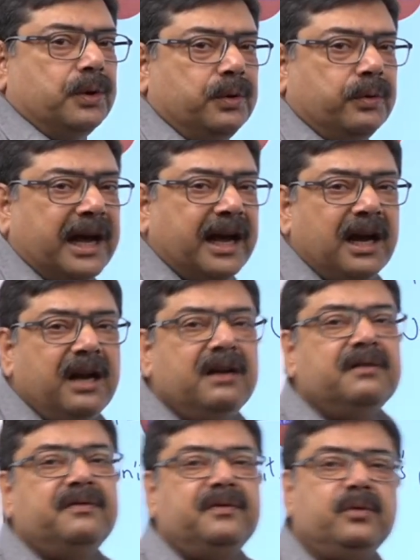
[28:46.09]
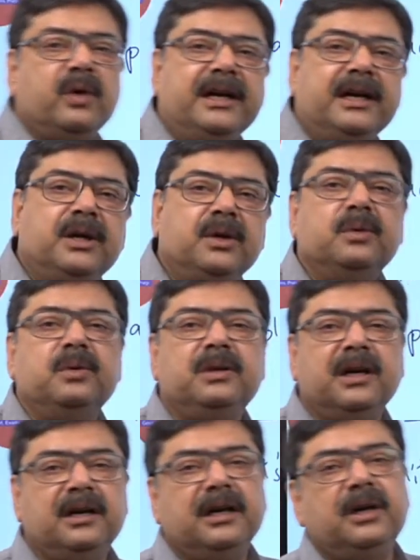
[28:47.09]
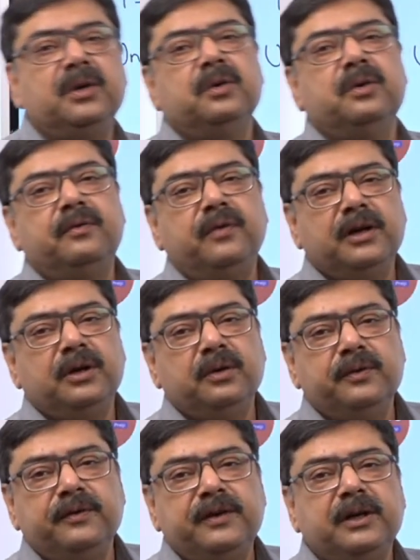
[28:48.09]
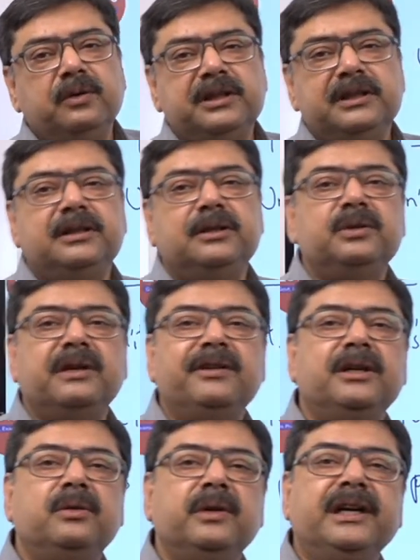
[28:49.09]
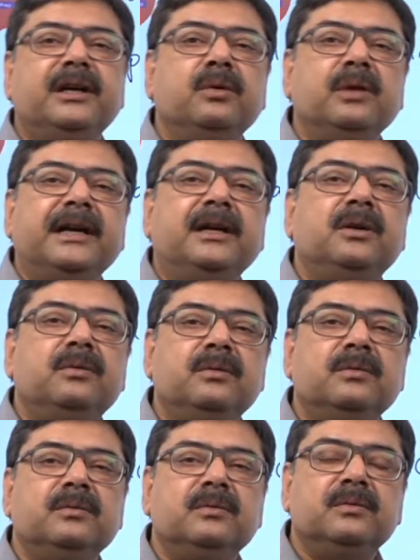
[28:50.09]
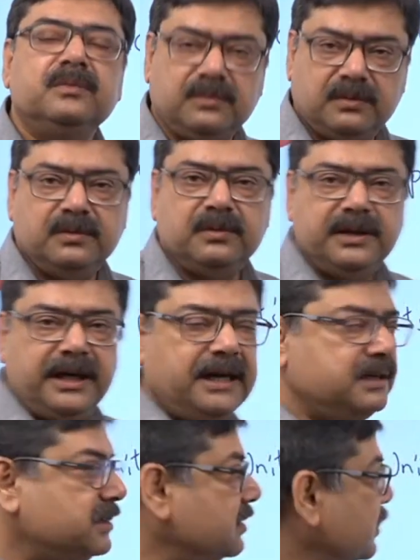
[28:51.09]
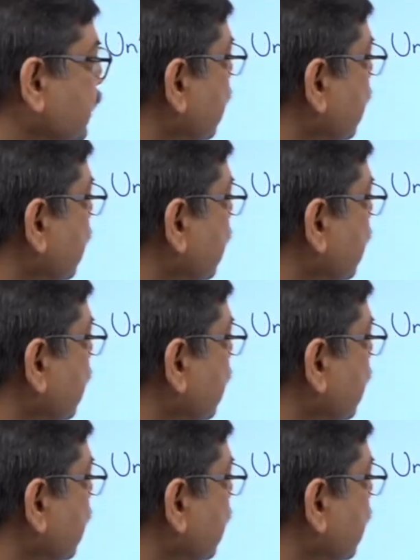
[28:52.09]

12, 22, 32, 42, 52, 62, 72, 82, 92. Yes.